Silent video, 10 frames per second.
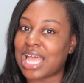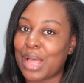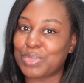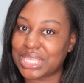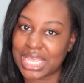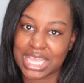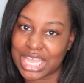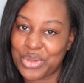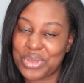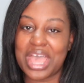time is
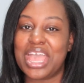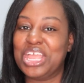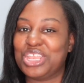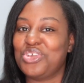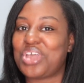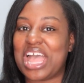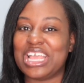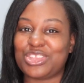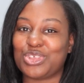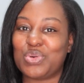ticking, okay? And then you gotta
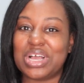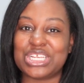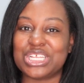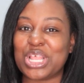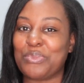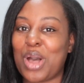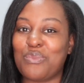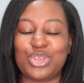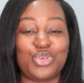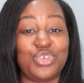answer questions about
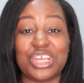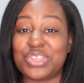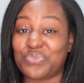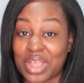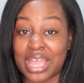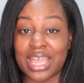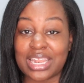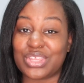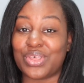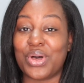what you just
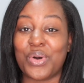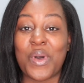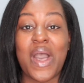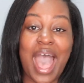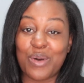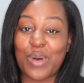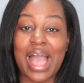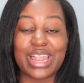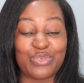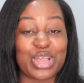read. So I would
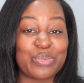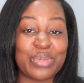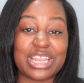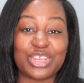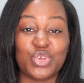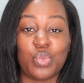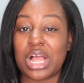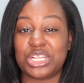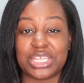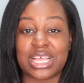highly recommend that you
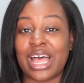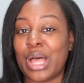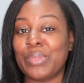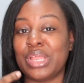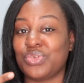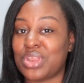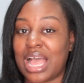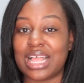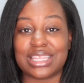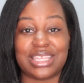watch your time and do
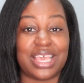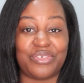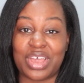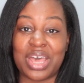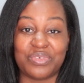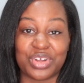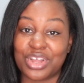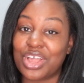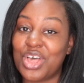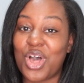not take
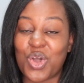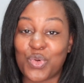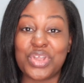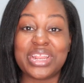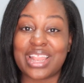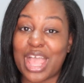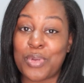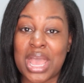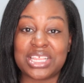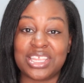forever reading that
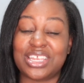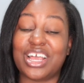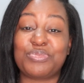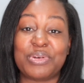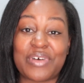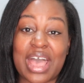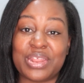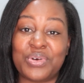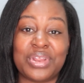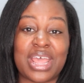passage that's
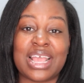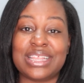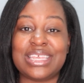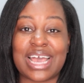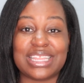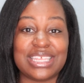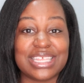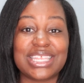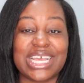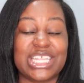provided on that
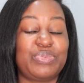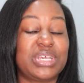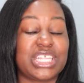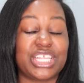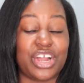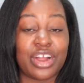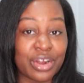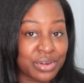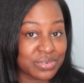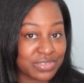ATITs test, because
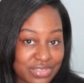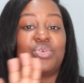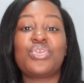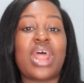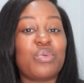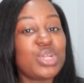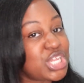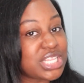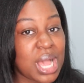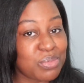girl, you do not want
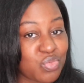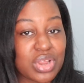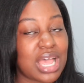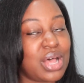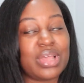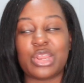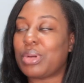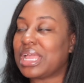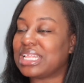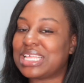your time to run out. Ain't
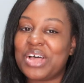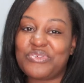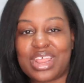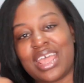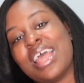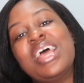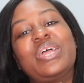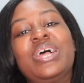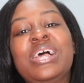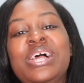nobody got time for that.
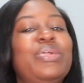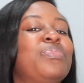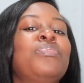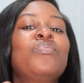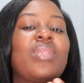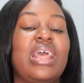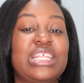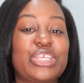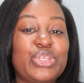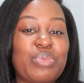And
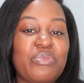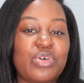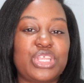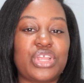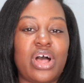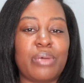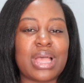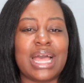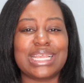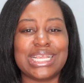excuse my voice, y'all, I'm
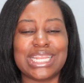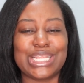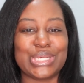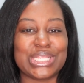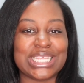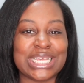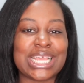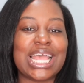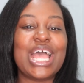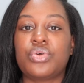kind of getting a little
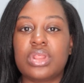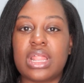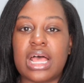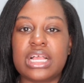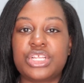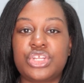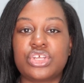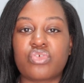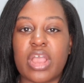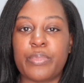sick. Utilize your
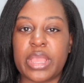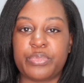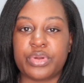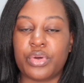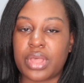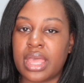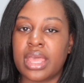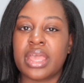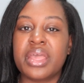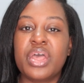scrap paper,
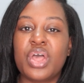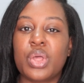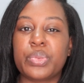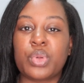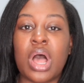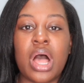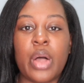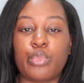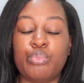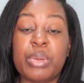okay?
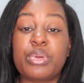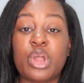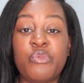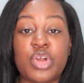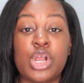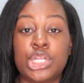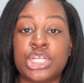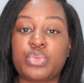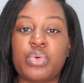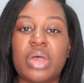Remember
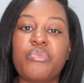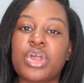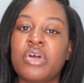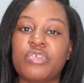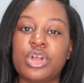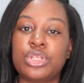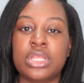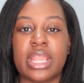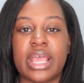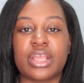conversions, whatever
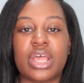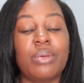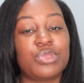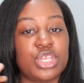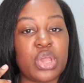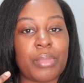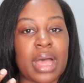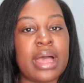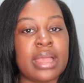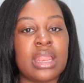conversion that comes to your
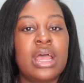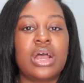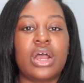mind,